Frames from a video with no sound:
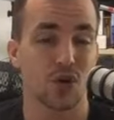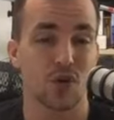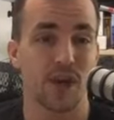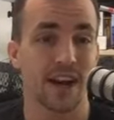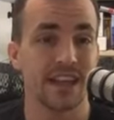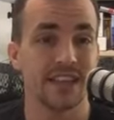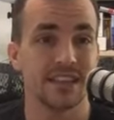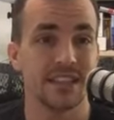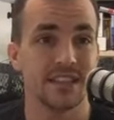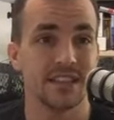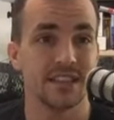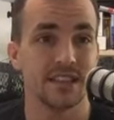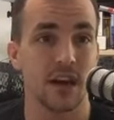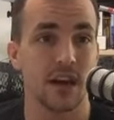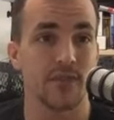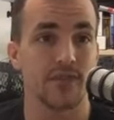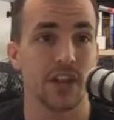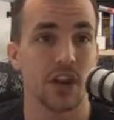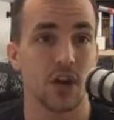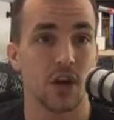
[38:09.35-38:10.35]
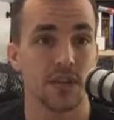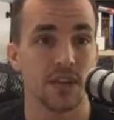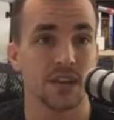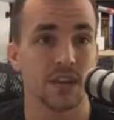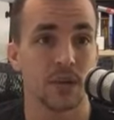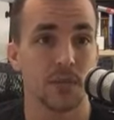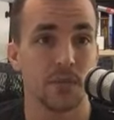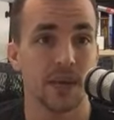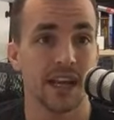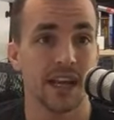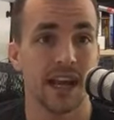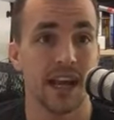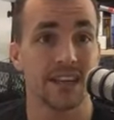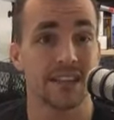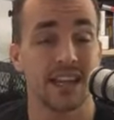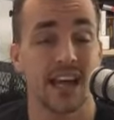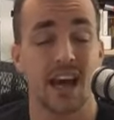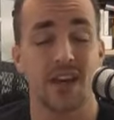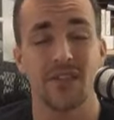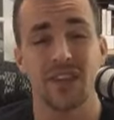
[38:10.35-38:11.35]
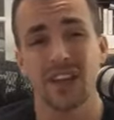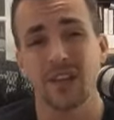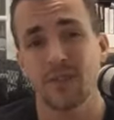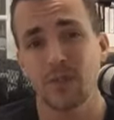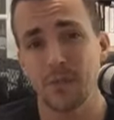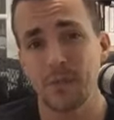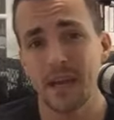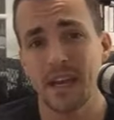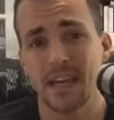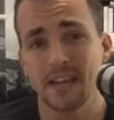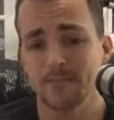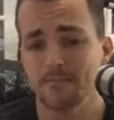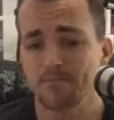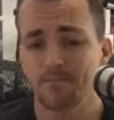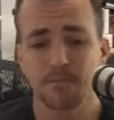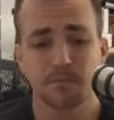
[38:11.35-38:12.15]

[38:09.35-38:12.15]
crazy stuff that all these other big guys have. Like for me,